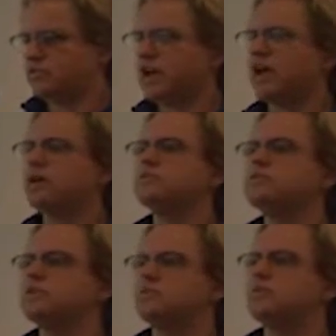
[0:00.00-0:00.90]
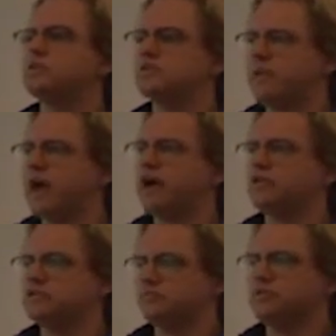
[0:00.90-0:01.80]
tells you what the
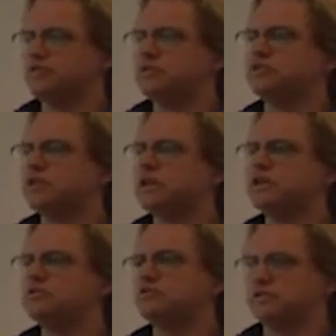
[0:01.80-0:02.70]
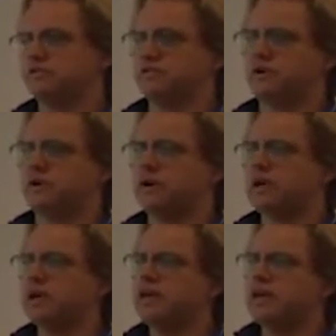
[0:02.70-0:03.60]
matters of provincial interest are,
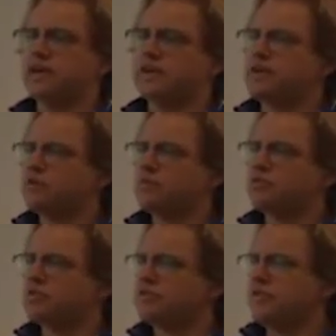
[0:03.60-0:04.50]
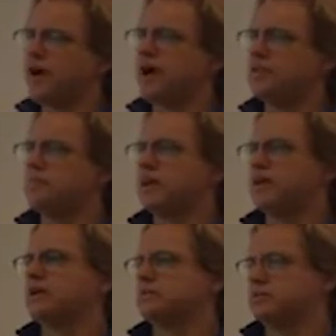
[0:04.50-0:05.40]
they don't provide the
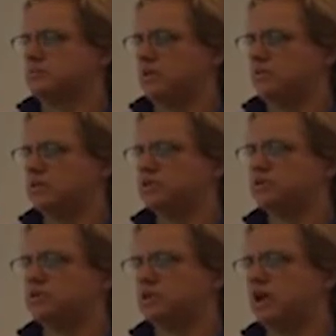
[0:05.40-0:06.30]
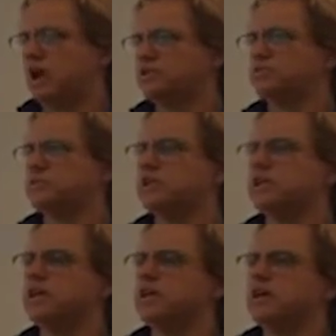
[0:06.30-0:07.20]
mechanism by which you can
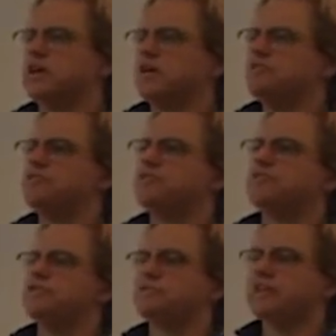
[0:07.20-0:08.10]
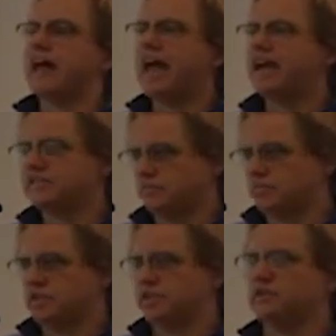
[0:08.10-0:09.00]
actually flag
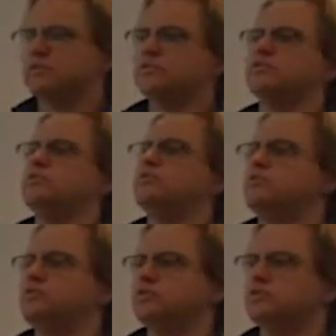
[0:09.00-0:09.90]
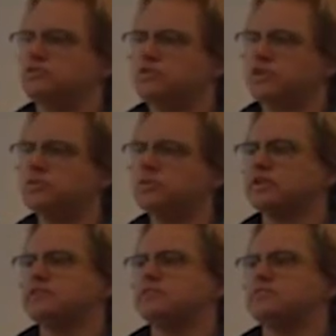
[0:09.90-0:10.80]
something to review
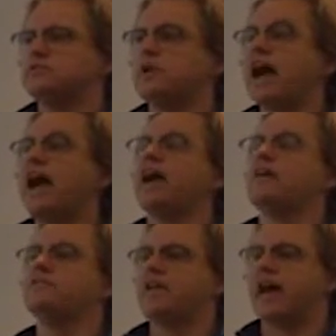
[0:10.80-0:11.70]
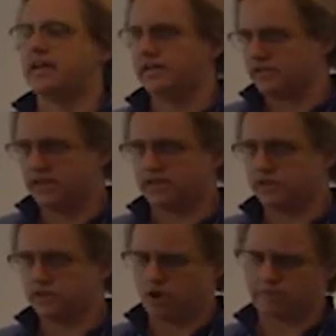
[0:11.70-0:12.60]
it, to have that
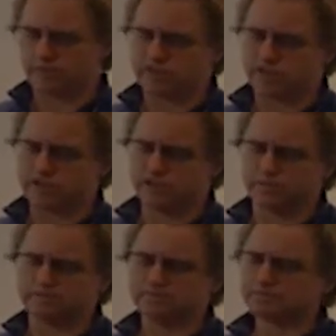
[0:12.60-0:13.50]
intelligent conversation